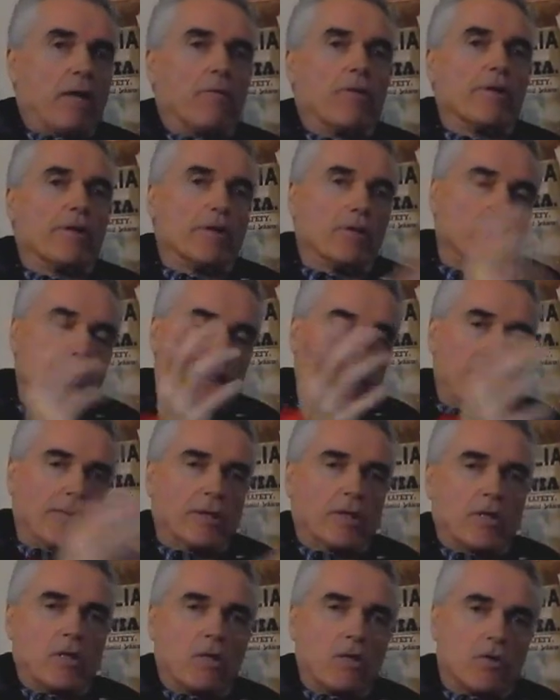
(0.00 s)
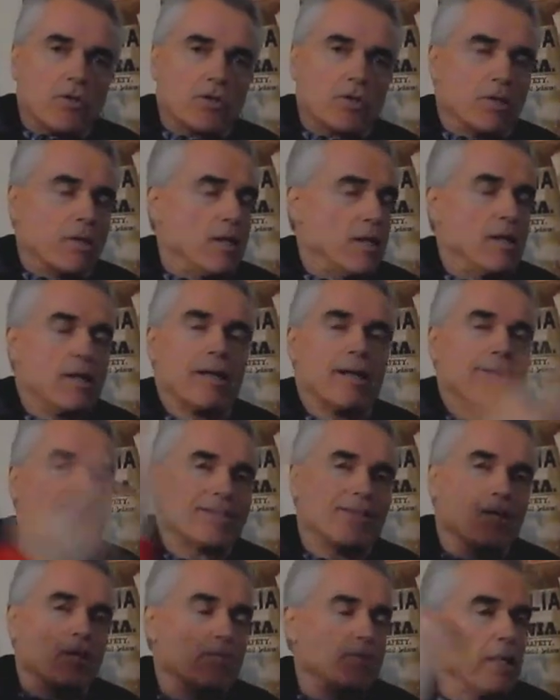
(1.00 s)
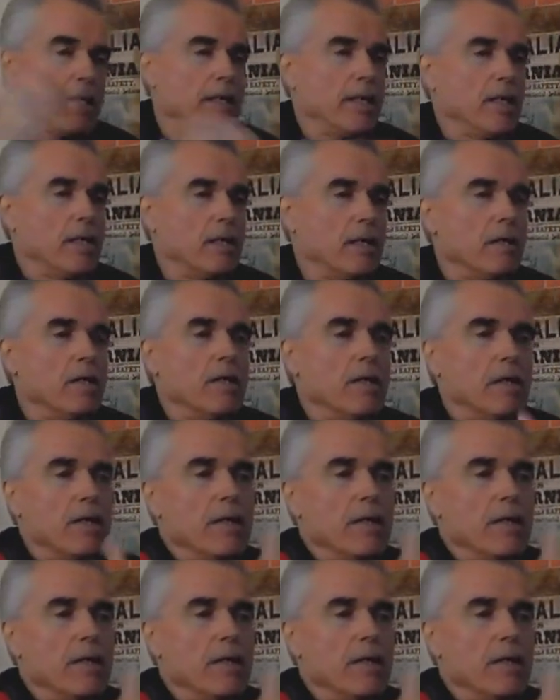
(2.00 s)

When you're going down the coast, it's no big deal.